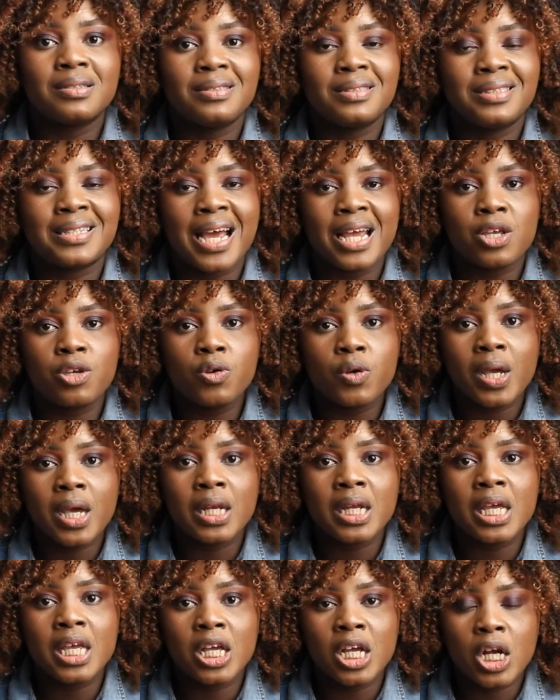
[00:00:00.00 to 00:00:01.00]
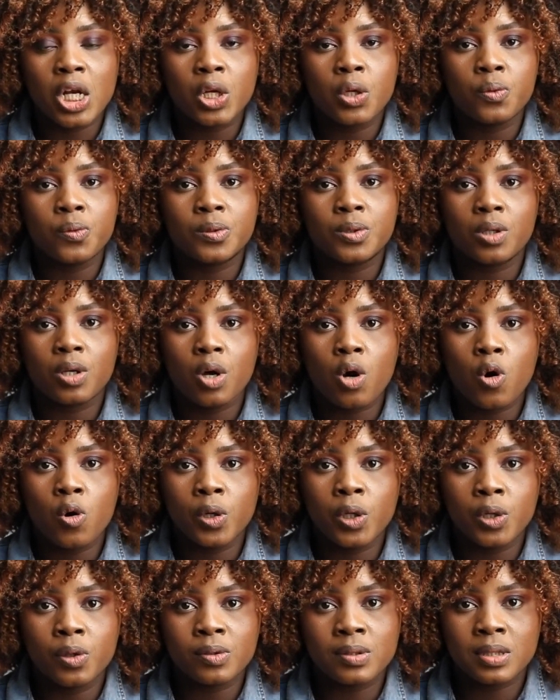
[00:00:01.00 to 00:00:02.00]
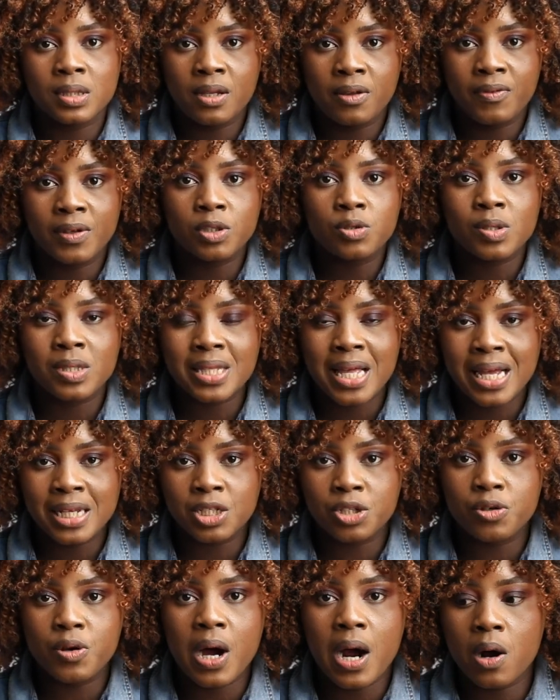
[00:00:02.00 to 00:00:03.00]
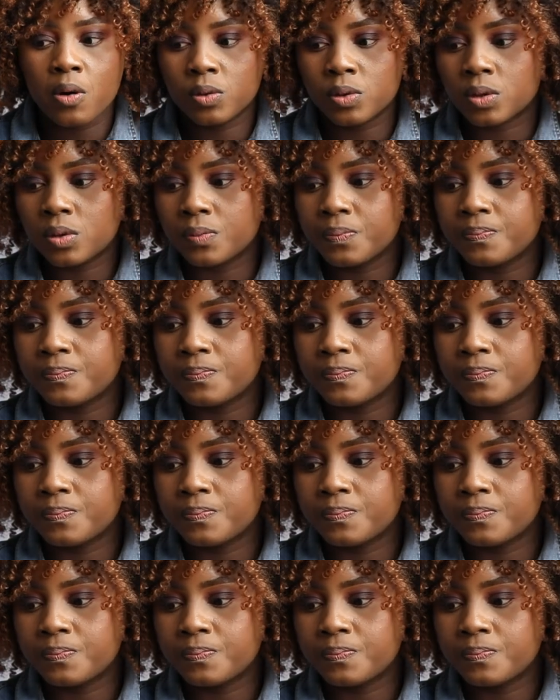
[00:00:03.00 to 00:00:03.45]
that you can include on your CV to stand you out.